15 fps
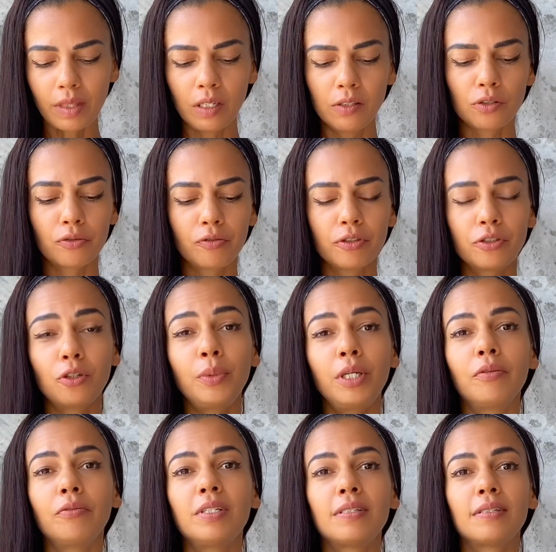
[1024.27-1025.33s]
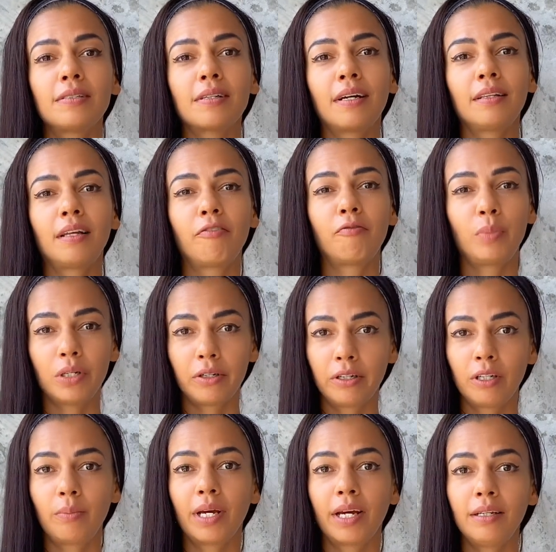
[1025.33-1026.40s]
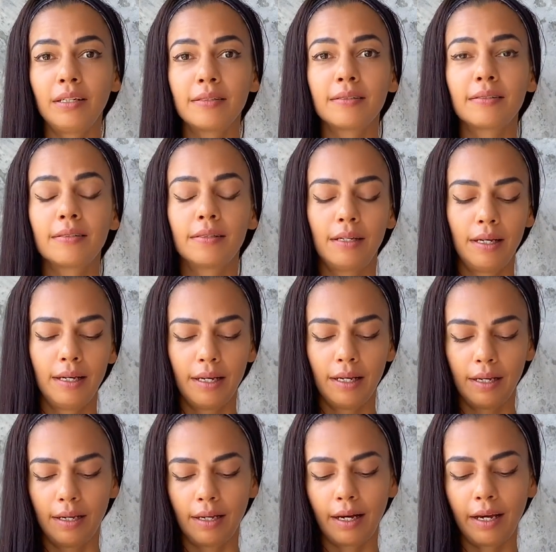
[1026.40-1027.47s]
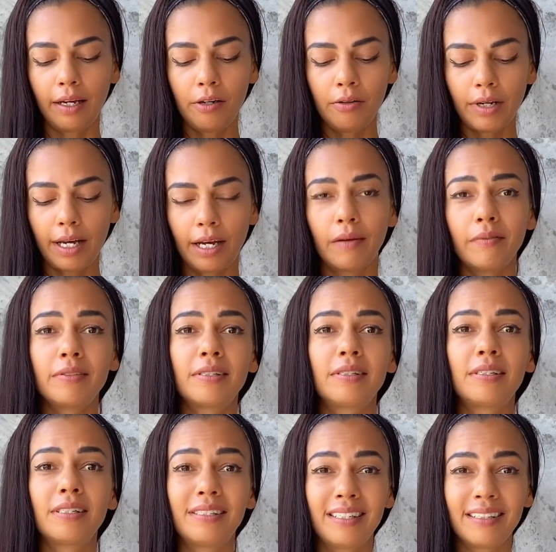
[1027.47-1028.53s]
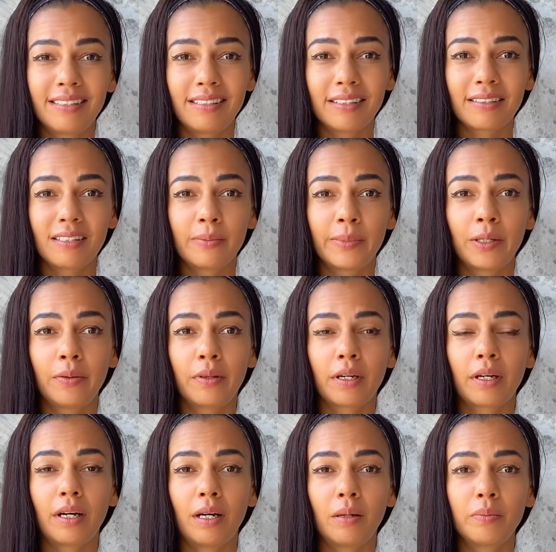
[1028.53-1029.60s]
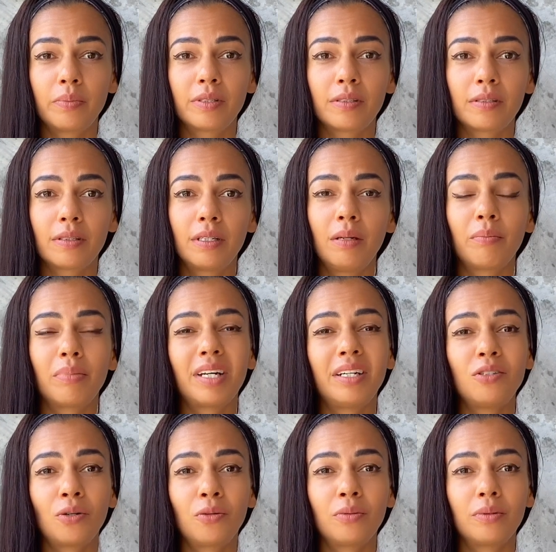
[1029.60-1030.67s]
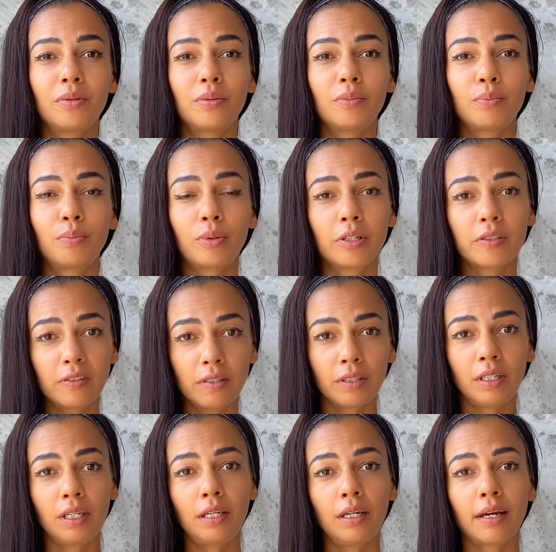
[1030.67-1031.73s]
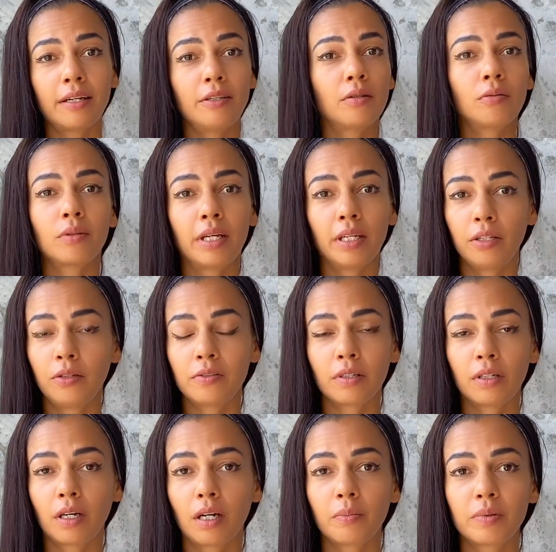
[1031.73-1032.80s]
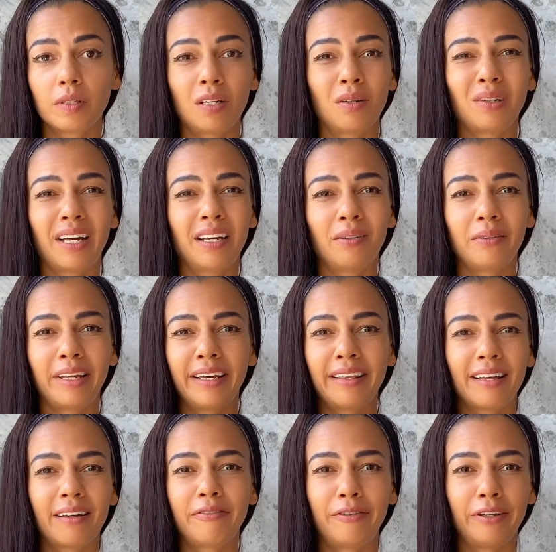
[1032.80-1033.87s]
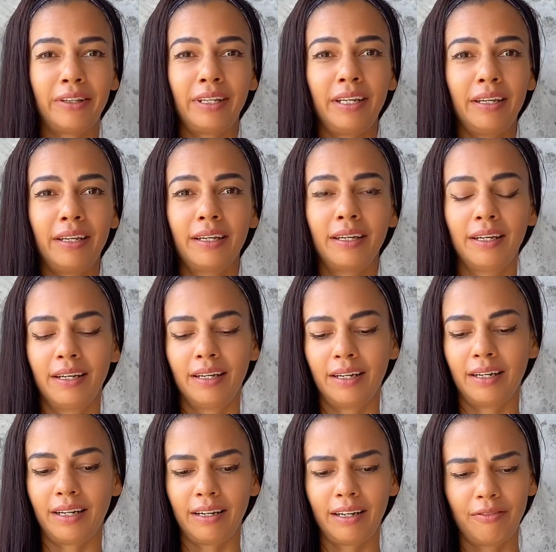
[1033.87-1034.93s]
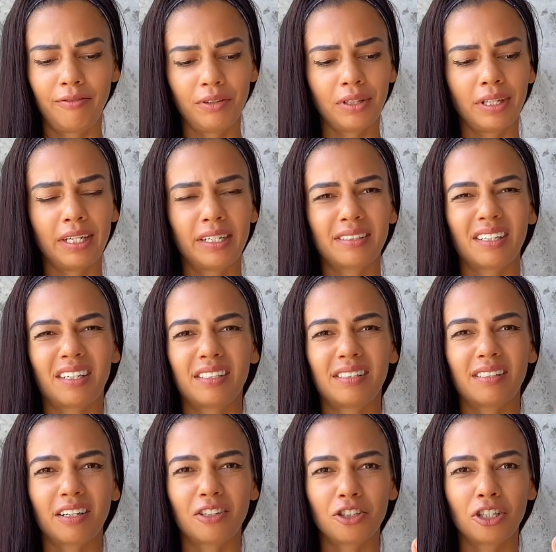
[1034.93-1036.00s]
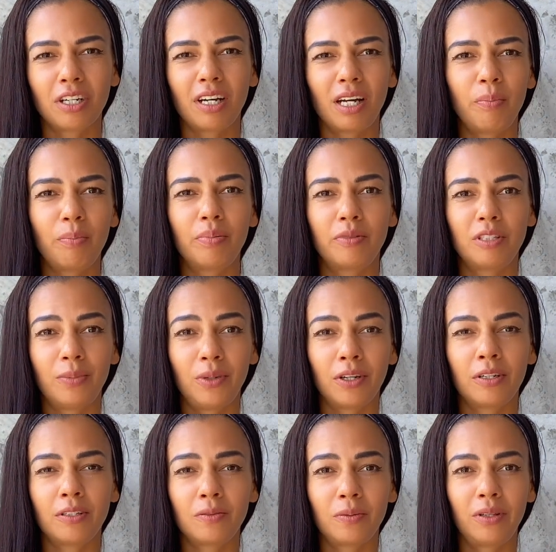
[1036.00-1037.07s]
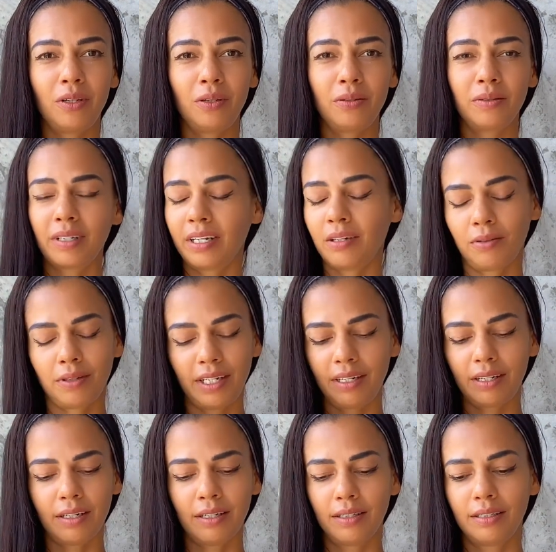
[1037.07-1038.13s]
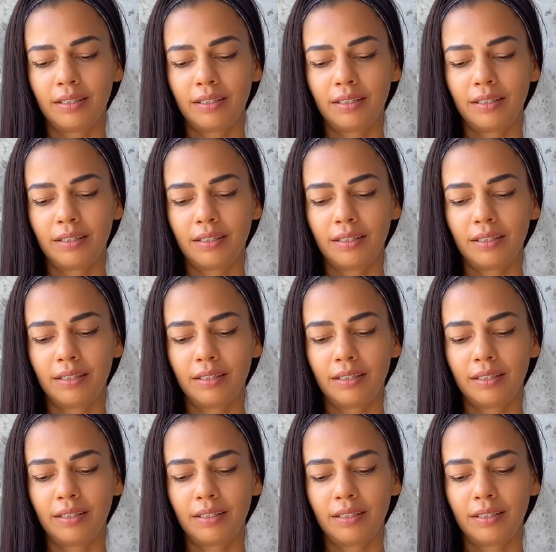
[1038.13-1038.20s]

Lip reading: So for so many reasons, I love period panties. I don't have statistics about the cups, but I don't like using cups. I don't like that feeling. I feel like it's like a suction cup, to be honest with you. I don't like it.